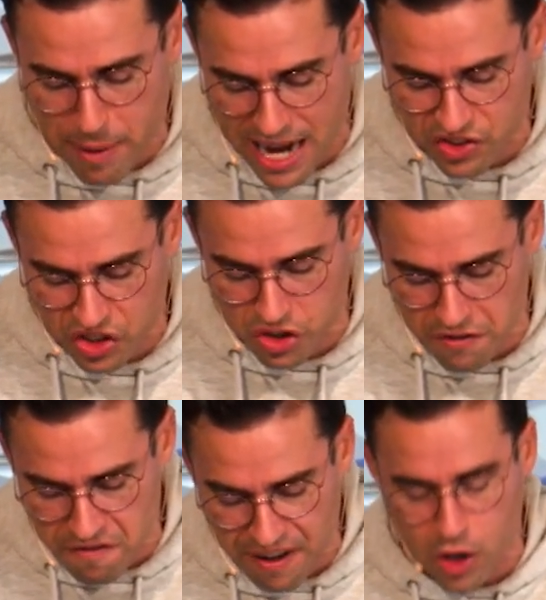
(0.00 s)
passage
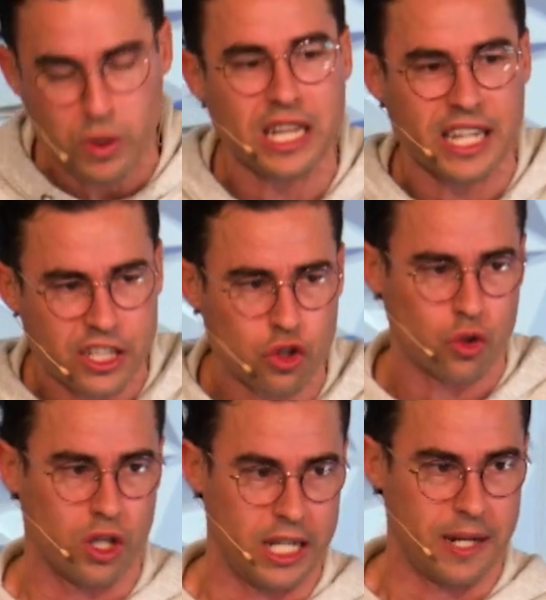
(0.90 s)
very
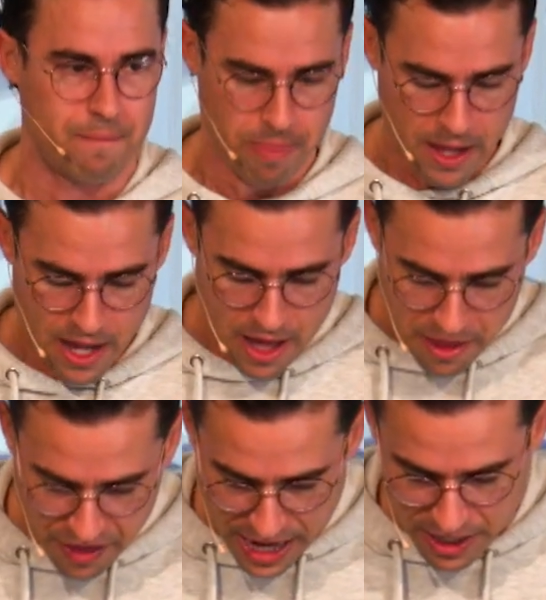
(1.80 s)
literally.
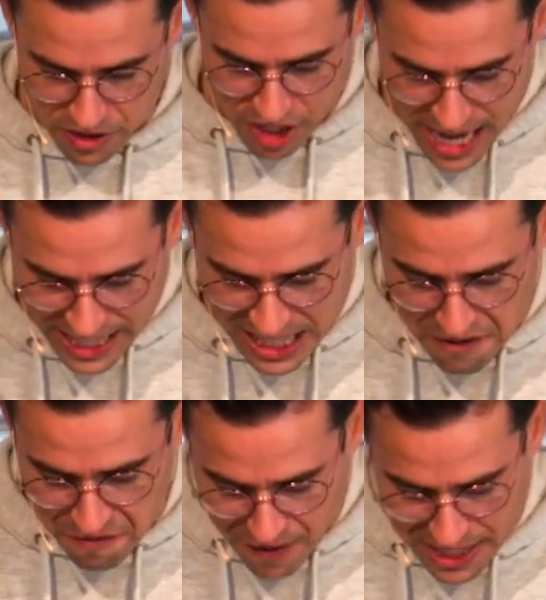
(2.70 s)
They take it
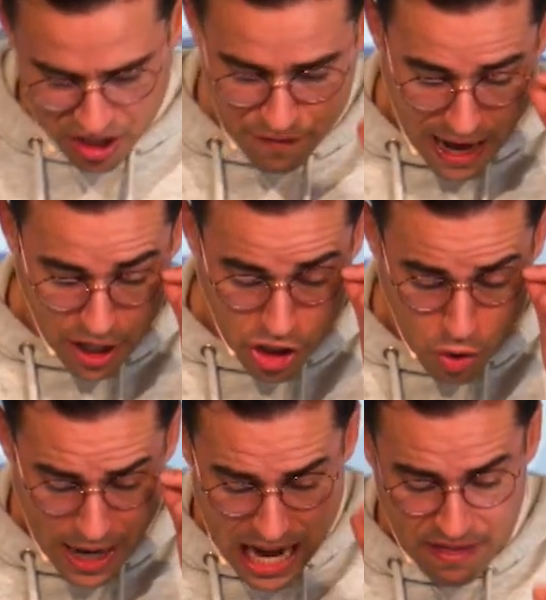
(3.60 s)
at face
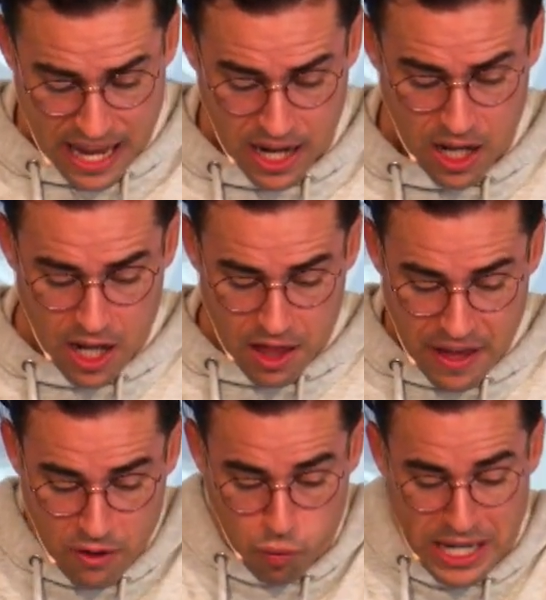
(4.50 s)
value and they,
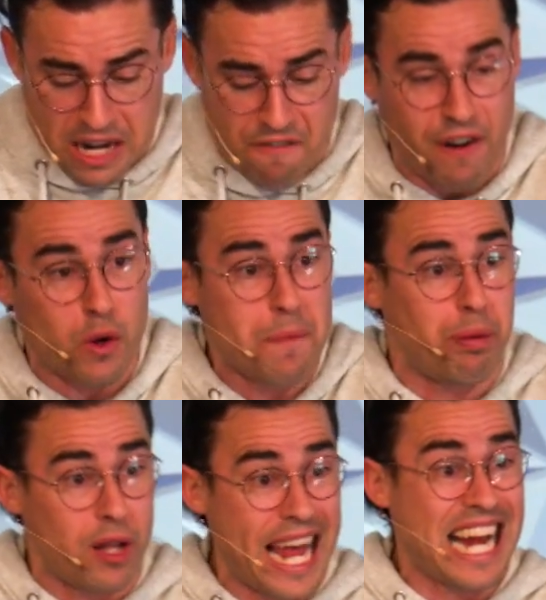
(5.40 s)
they read it very
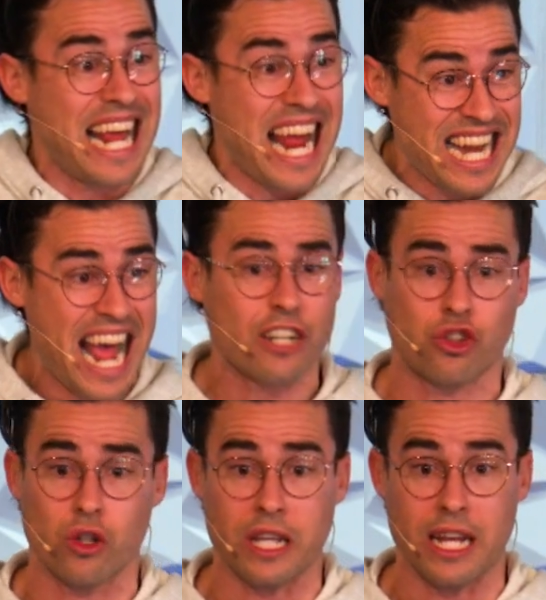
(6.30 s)
plain
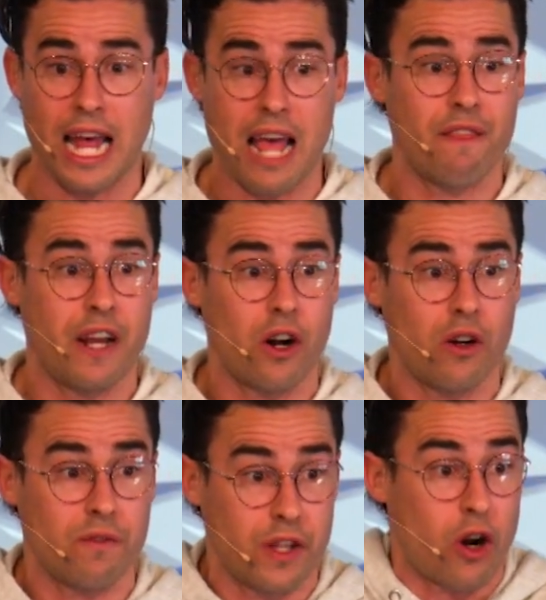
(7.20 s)
naturally. And
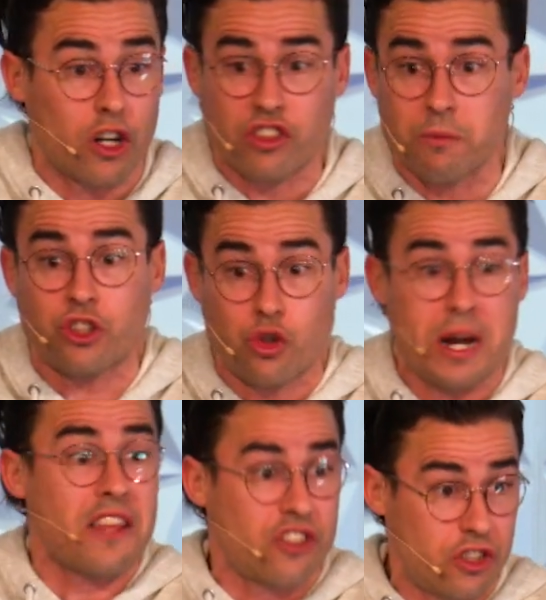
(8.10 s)
there, there are some
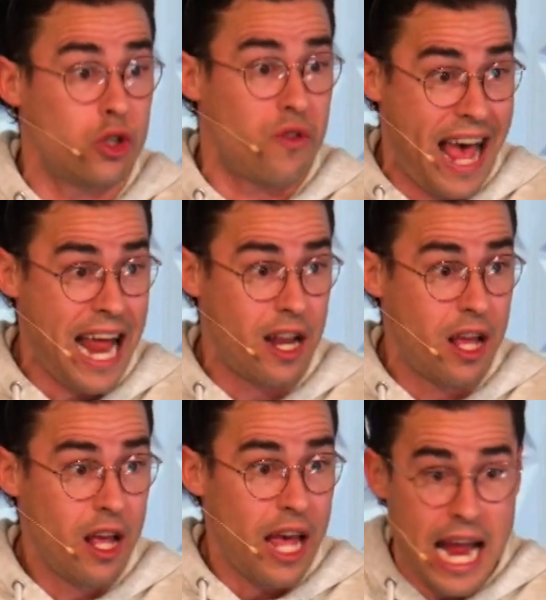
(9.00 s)
strengths to that.
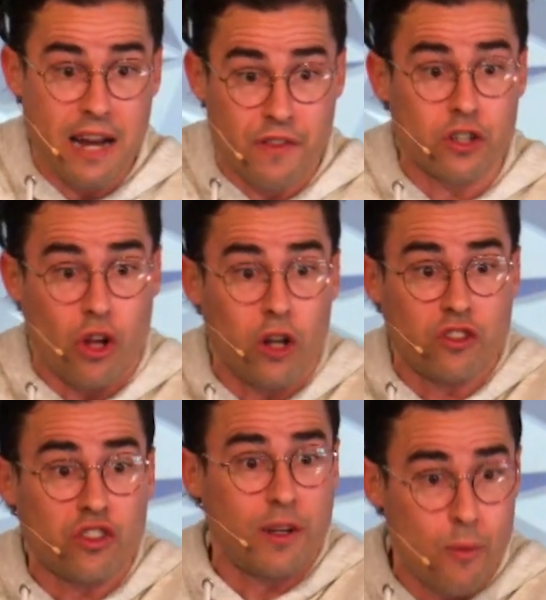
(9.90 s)
And there's
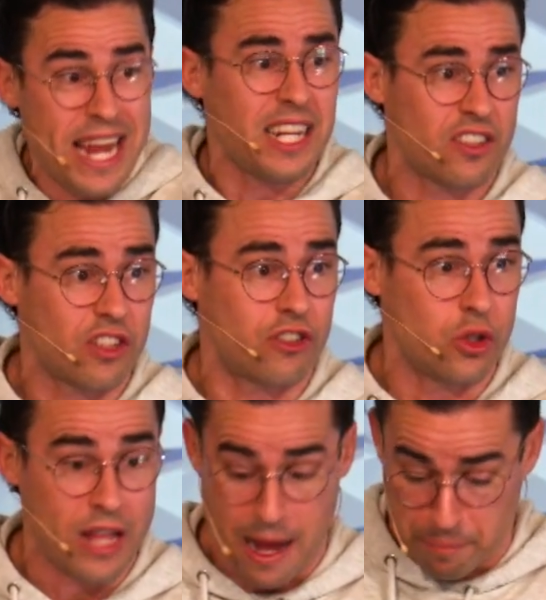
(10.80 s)
also some weaknesses
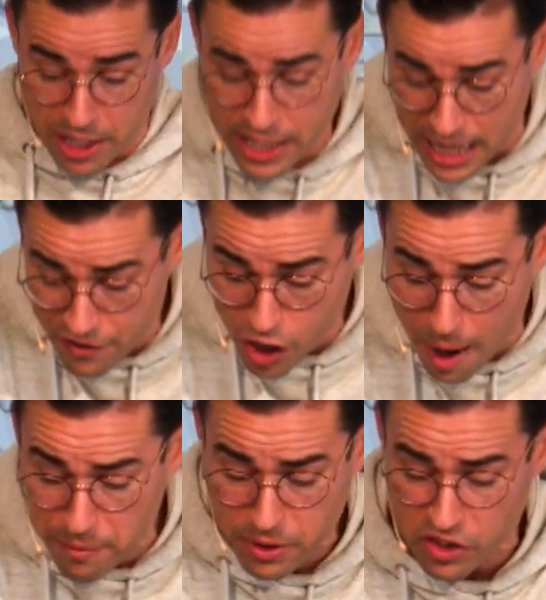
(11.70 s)
to that. But again, the
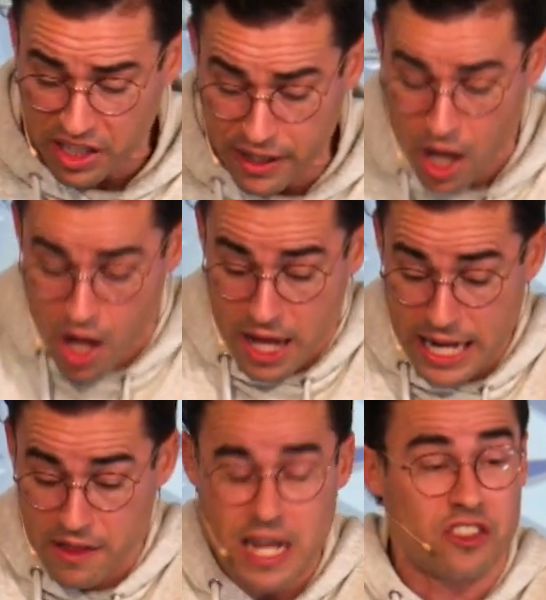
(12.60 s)
complementarians, they say,
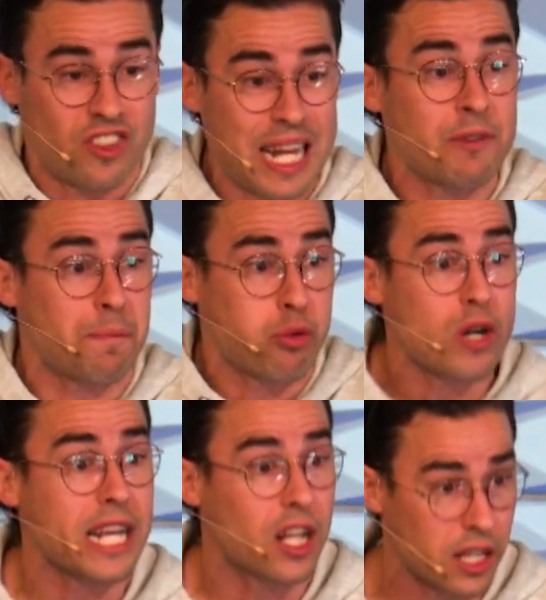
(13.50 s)
it, it seems
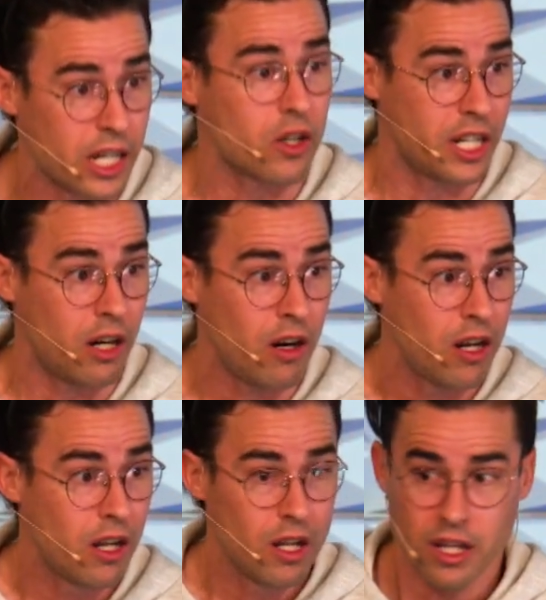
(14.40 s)
pretty clear here.
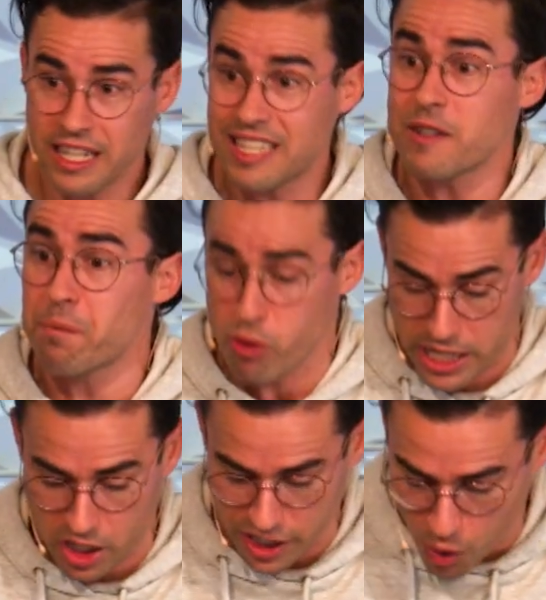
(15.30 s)
It seems pretty
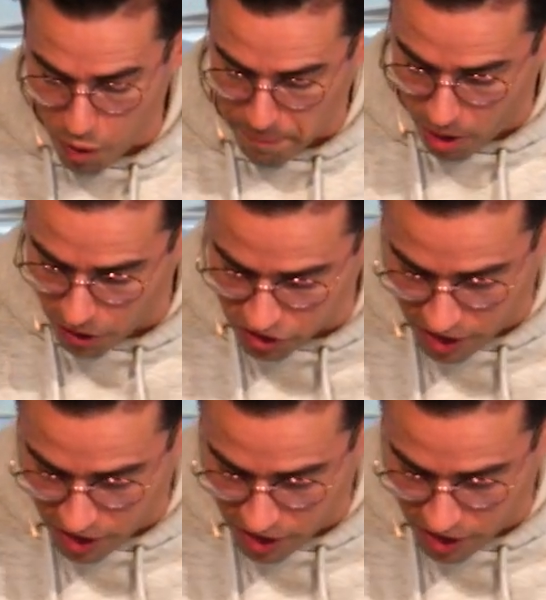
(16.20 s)
clear what Paul's